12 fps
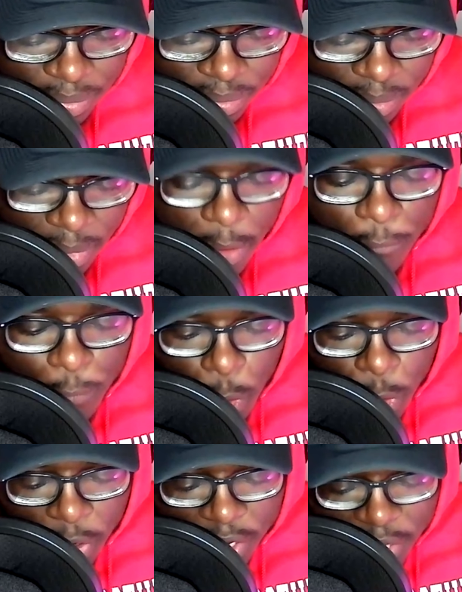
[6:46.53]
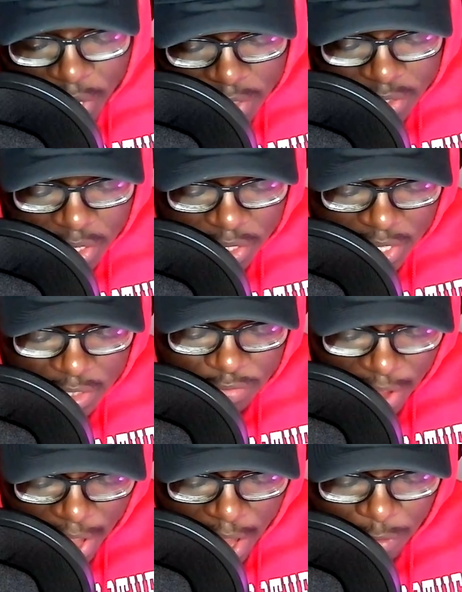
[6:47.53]
Four kings against
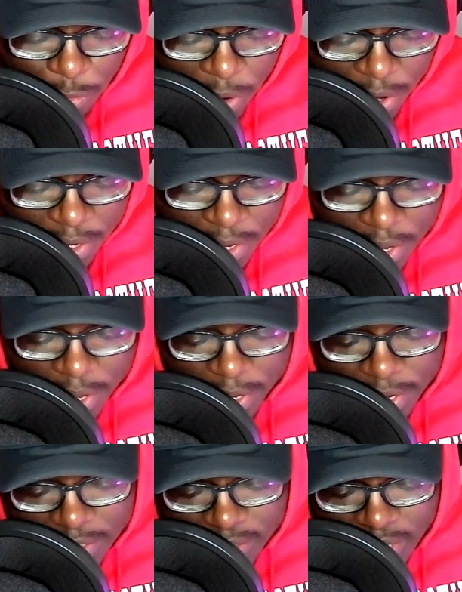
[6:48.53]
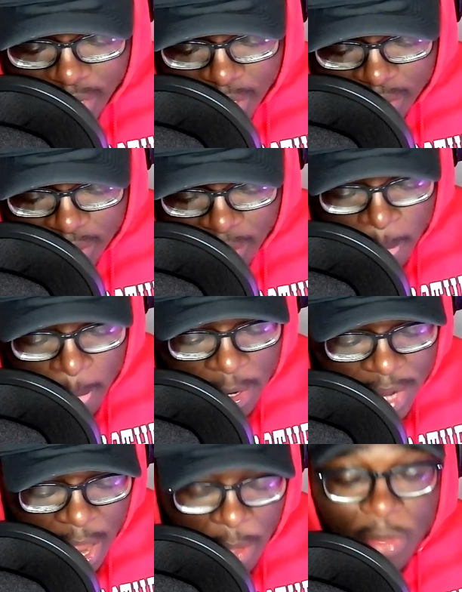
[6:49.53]
five, right? It says,
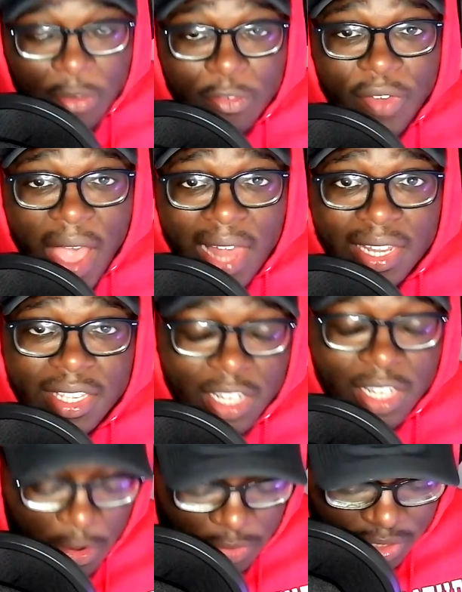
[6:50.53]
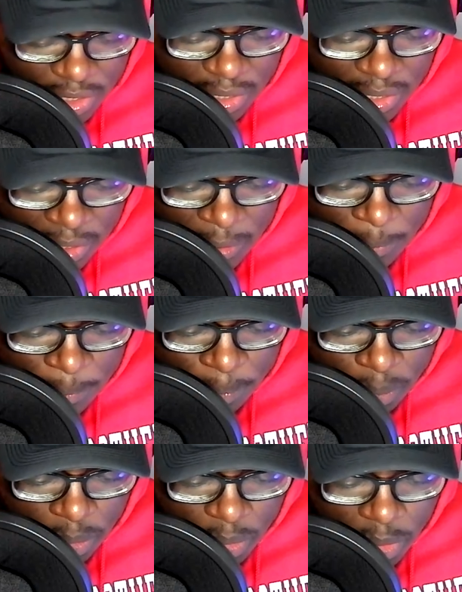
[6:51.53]
now the valley of Siddim
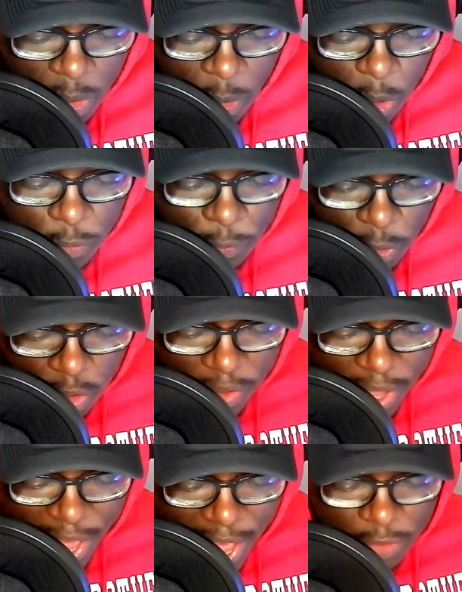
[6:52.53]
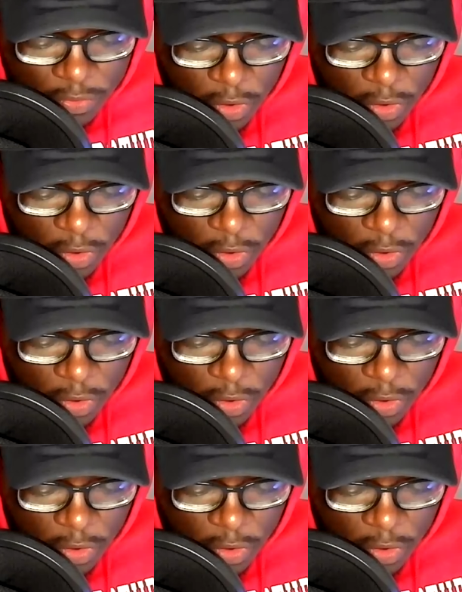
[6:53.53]
was full of asphalt